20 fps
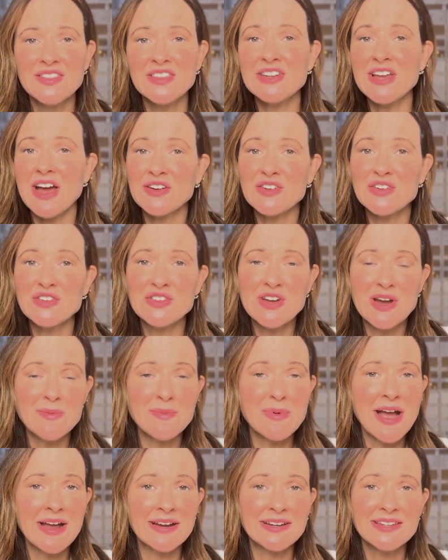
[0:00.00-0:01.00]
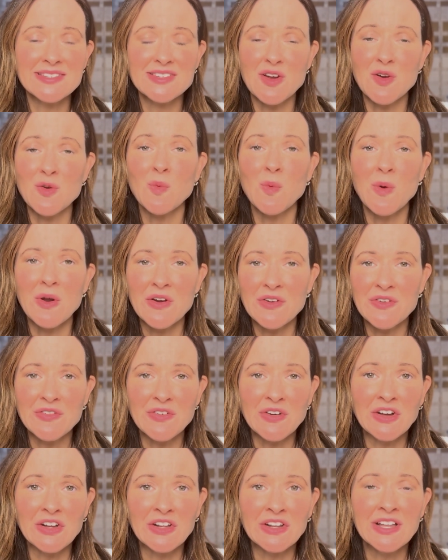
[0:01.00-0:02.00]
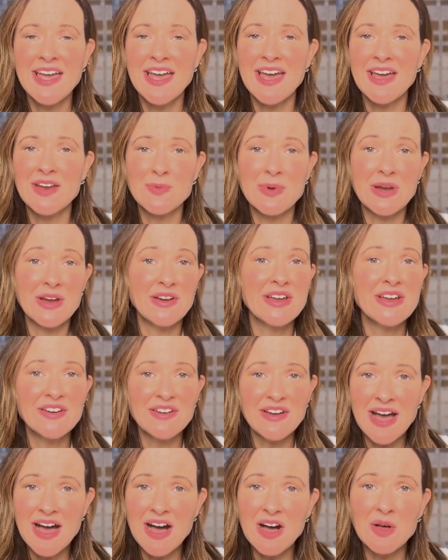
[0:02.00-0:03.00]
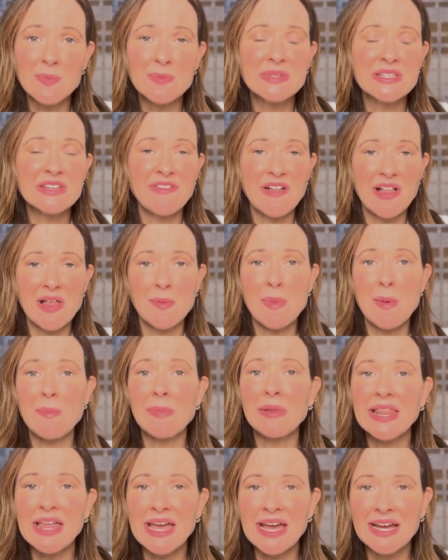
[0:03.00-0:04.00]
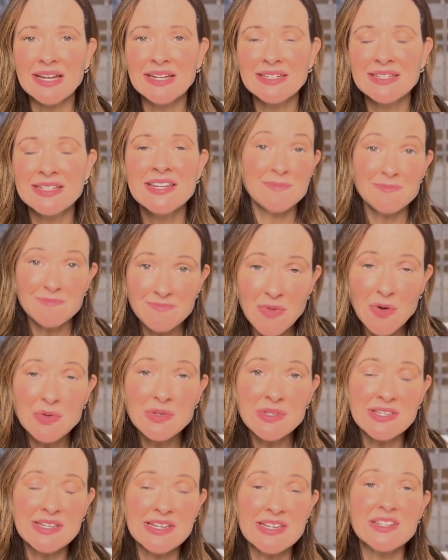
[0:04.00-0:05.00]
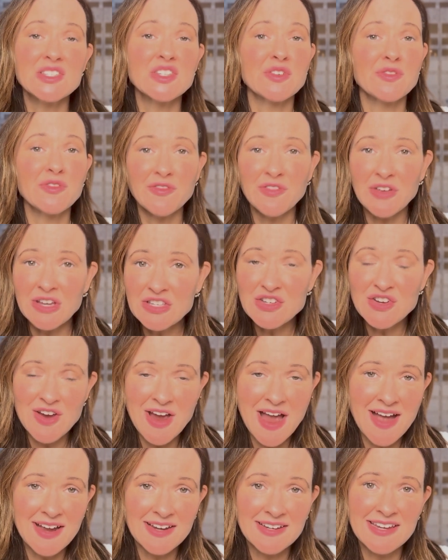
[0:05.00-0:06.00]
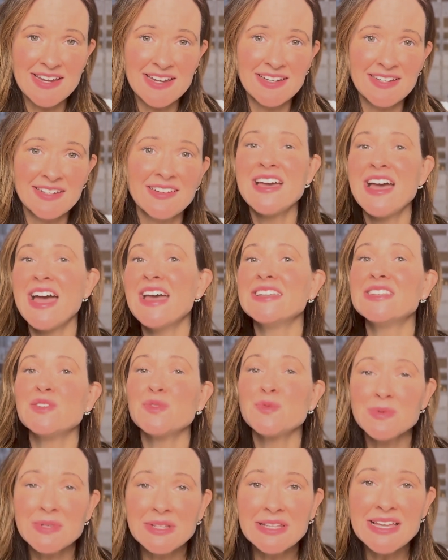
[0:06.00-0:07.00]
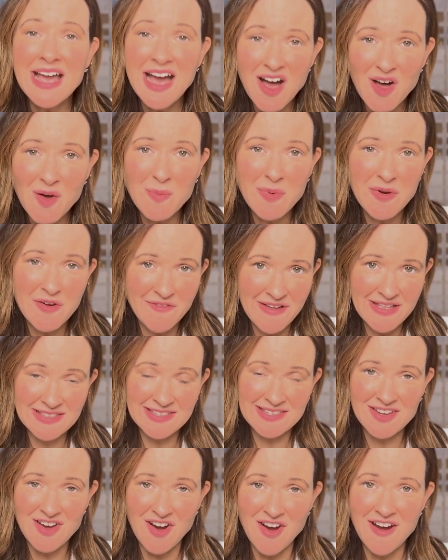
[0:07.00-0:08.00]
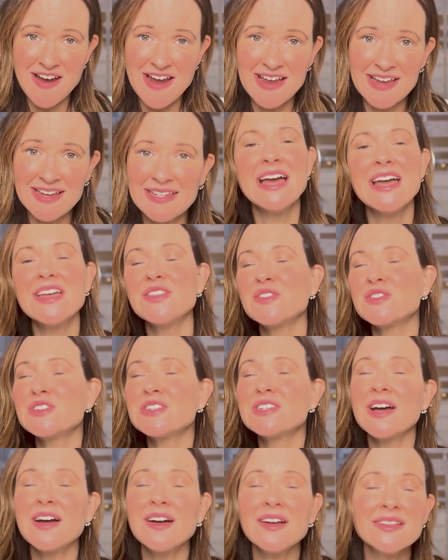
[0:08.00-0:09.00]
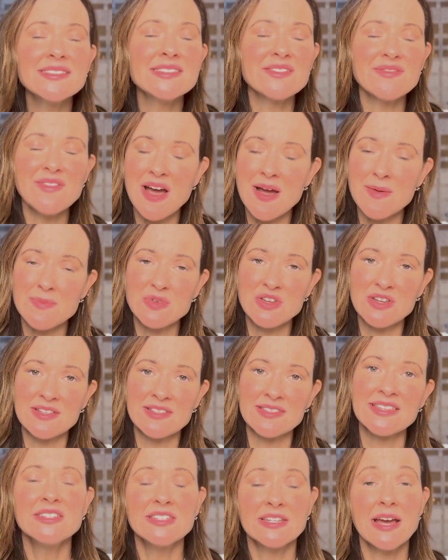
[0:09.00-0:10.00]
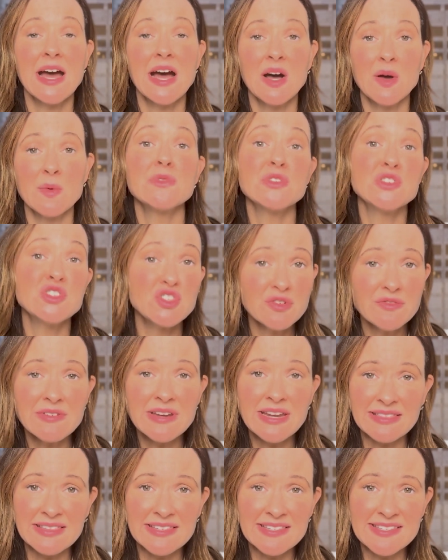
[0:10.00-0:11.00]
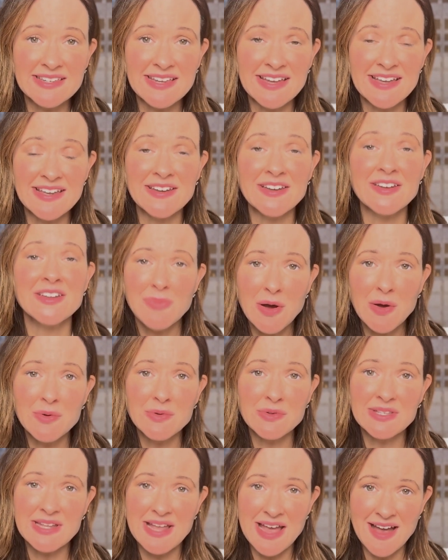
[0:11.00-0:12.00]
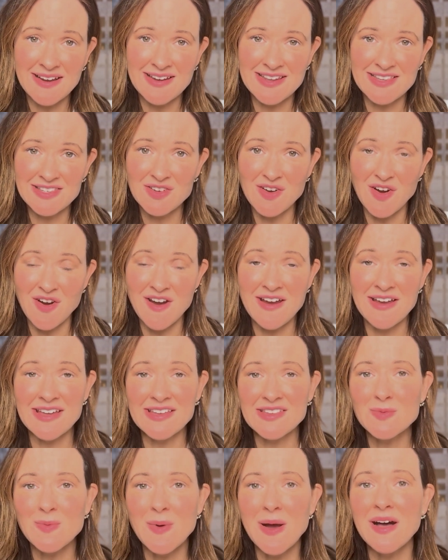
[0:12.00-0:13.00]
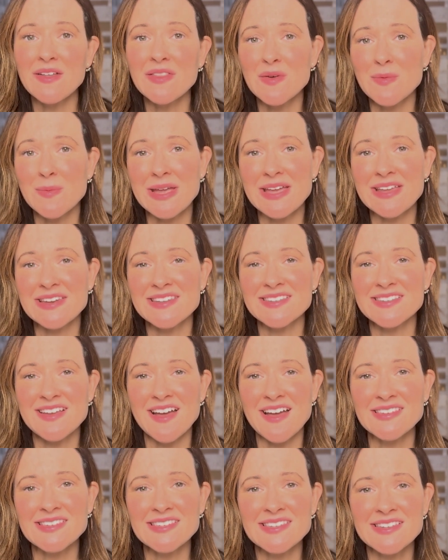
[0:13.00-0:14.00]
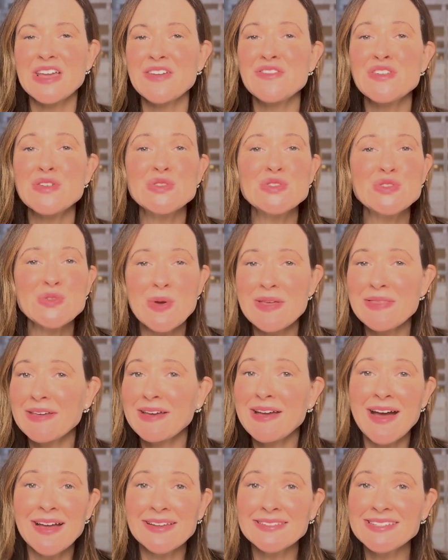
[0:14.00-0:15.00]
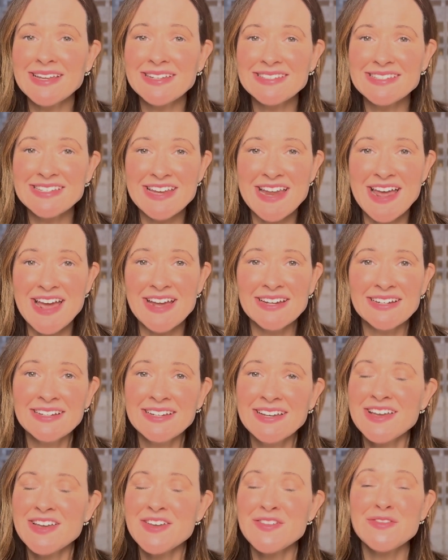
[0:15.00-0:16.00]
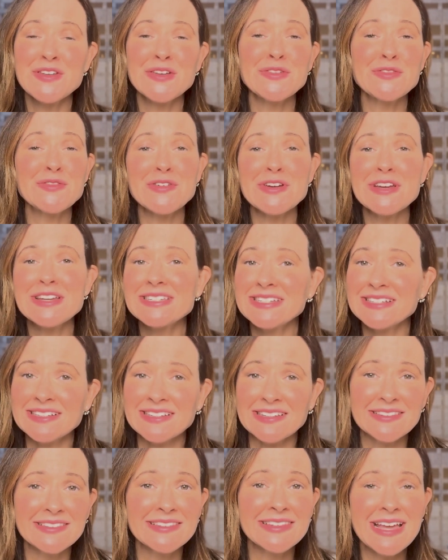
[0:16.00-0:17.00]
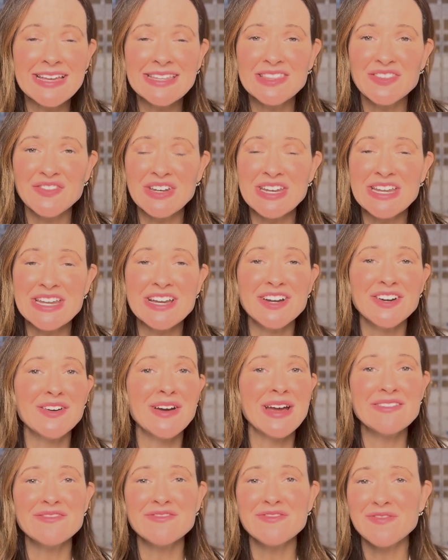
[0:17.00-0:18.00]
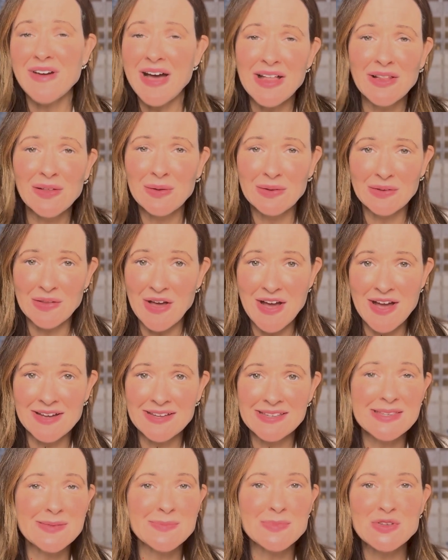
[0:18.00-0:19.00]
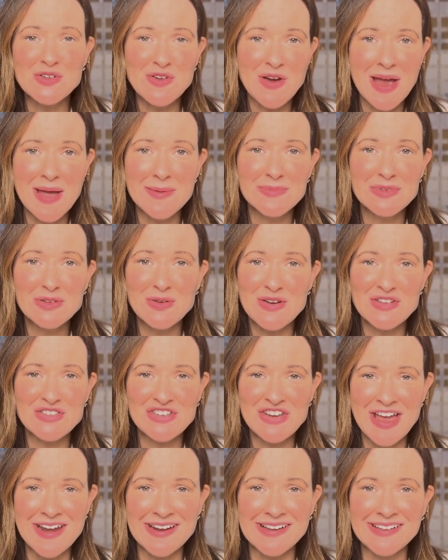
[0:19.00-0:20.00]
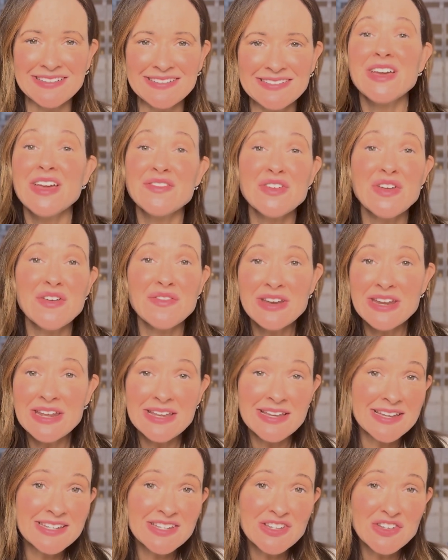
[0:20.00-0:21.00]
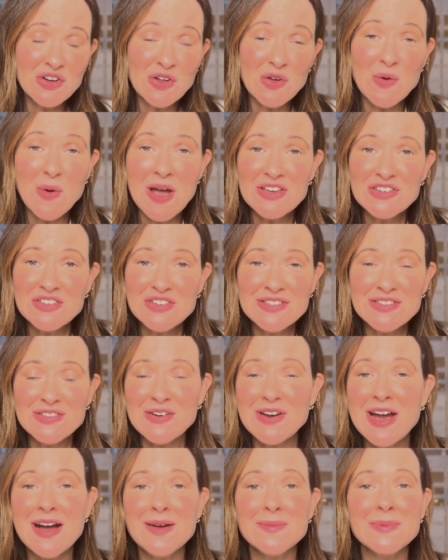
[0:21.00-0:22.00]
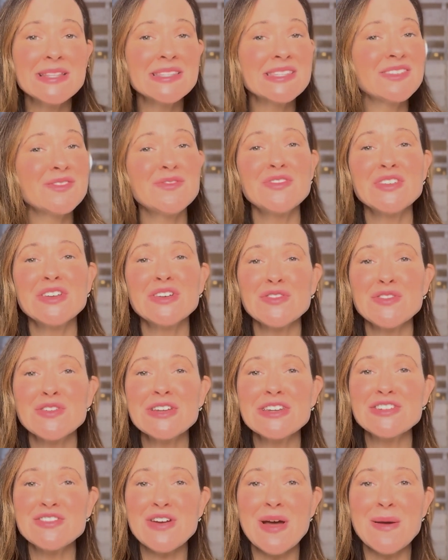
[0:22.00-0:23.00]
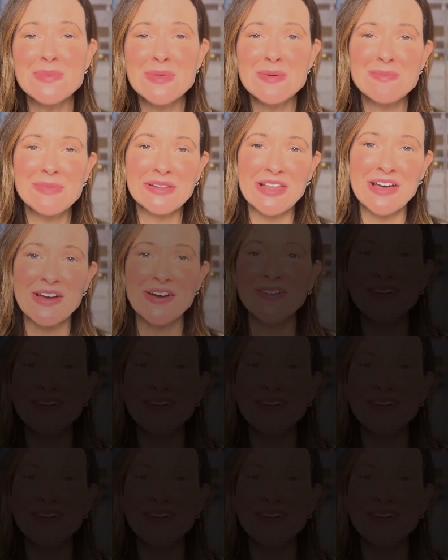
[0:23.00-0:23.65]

The doctors in our practice are wonderful, and we are here to help develop a plan, mostly to fix your acne and to really help prevent scarring. And there's tons of options to help rejuvenate the skin post acne scarring as well that we can discuss. If you enjoyed the content today, feel free to like the video and follow along, subscribe to our channel. If you have any additional questions or comments, feel free to drop them below.